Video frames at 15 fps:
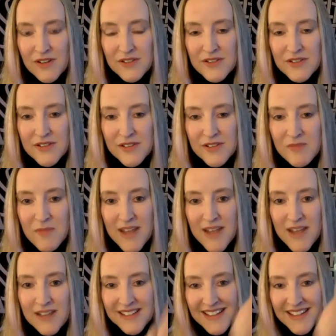It's just
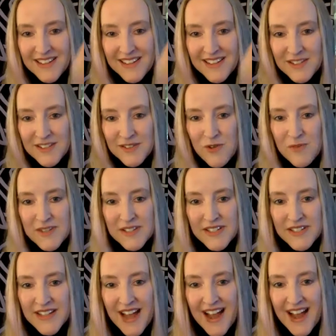amazing. It's got the stormy
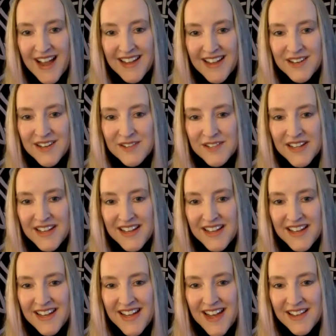sky, and here's
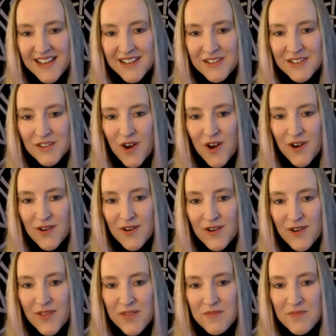Alex Carter
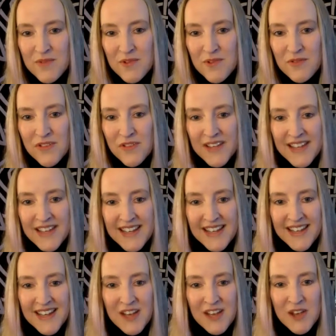on the move.
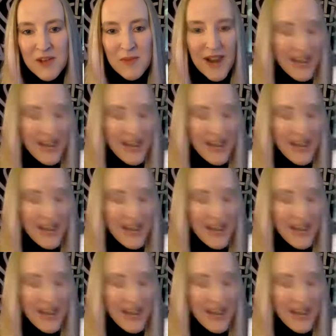But